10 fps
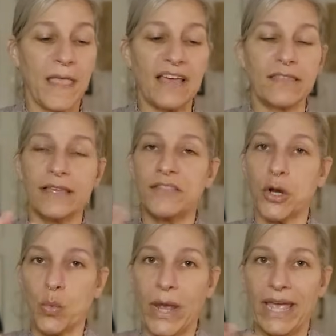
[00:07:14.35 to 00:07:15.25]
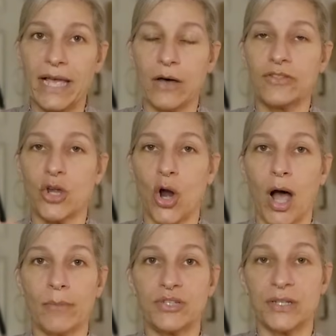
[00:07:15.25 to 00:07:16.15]
I think they're weighing out their
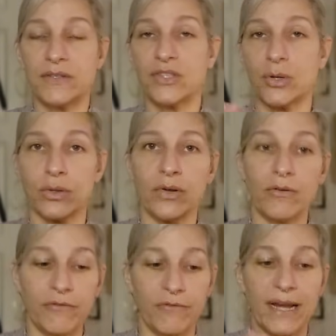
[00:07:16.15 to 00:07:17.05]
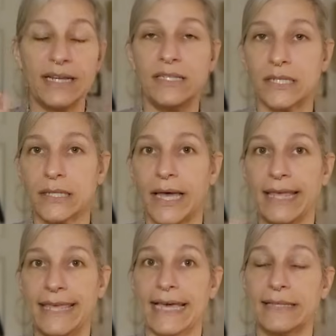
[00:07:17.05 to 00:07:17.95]
options. They're a little afraid to
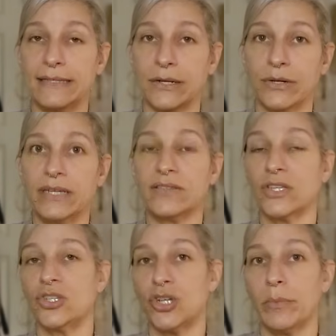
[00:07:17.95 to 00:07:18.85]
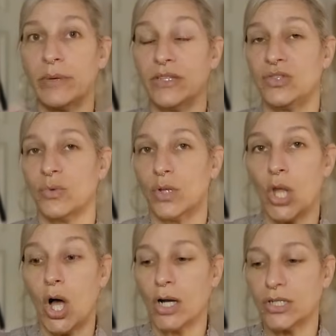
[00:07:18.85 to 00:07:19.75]
like get serious and jump into a
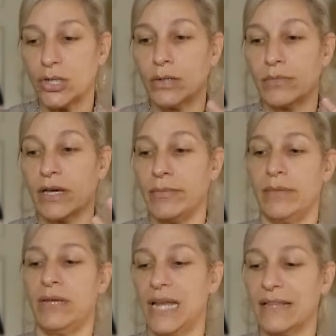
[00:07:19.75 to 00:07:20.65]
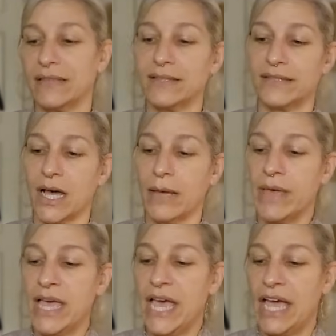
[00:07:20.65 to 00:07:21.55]
long-term commitment at this time.
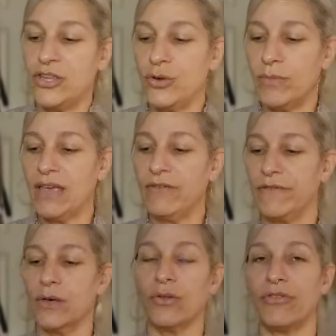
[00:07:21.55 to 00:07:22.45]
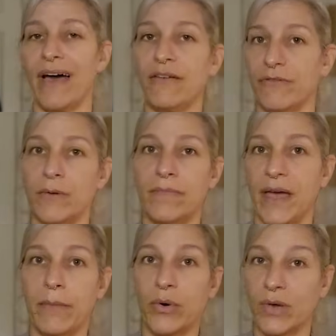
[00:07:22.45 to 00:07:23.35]
And you may feel that from
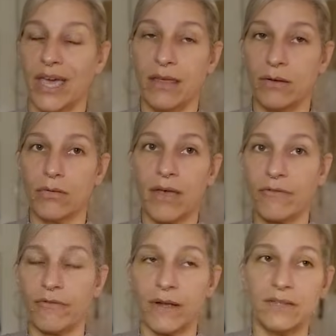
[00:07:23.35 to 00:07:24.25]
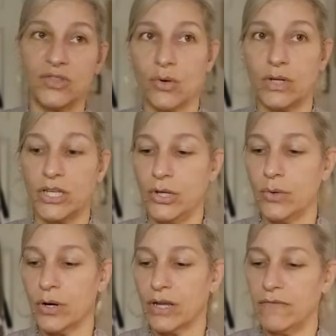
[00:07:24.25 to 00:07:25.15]
them. Okay. They're like friend zoning
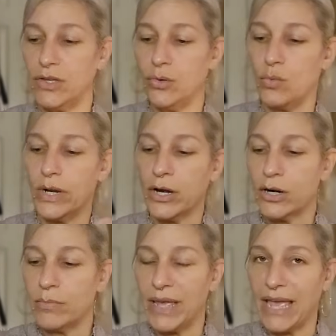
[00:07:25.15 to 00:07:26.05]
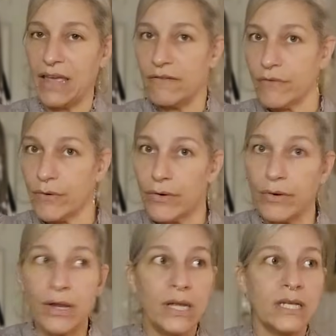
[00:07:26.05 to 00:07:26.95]
you or giving you weird
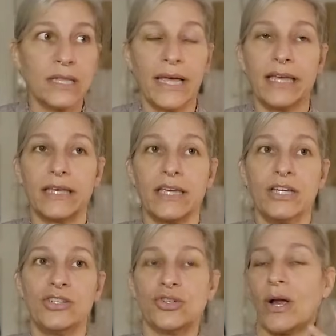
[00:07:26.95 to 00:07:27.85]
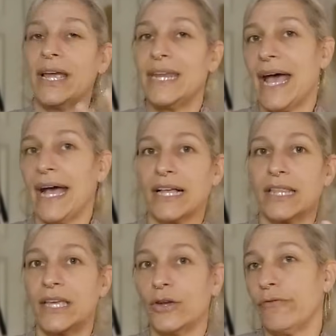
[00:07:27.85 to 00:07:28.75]
behavior, like trying to act
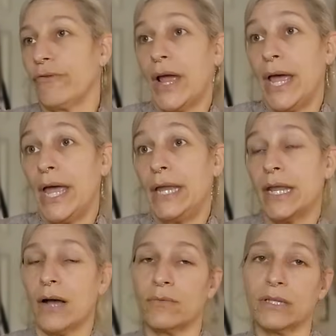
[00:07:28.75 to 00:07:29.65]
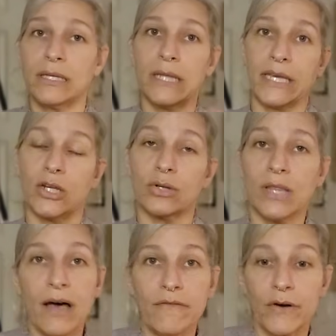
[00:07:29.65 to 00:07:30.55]
like your friend, not really like your
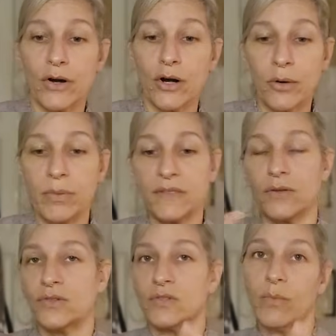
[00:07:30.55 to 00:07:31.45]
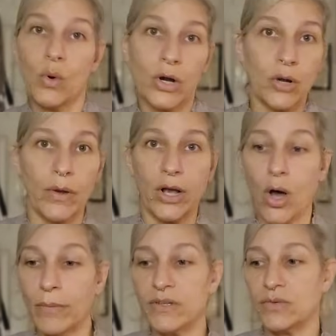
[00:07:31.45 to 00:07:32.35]
lover, but there's more going
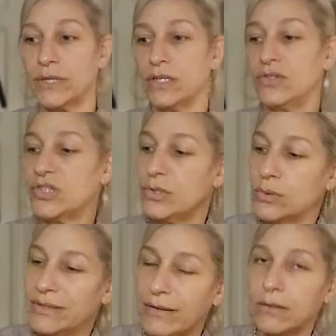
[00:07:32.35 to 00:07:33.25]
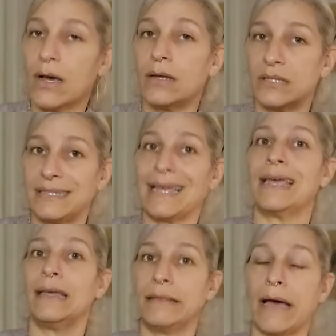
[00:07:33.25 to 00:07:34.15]
on between you two and they're not
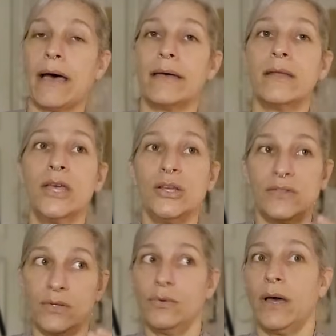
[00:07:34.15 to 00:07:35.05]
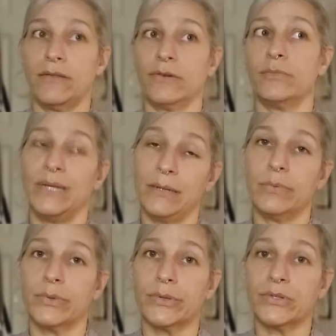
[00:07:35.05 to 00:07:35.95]
saying that to other
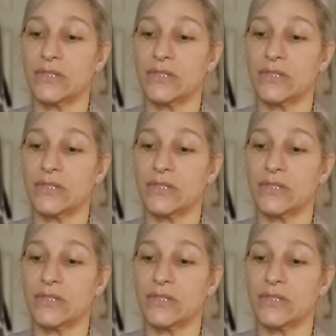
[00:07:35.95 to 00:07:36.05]
people.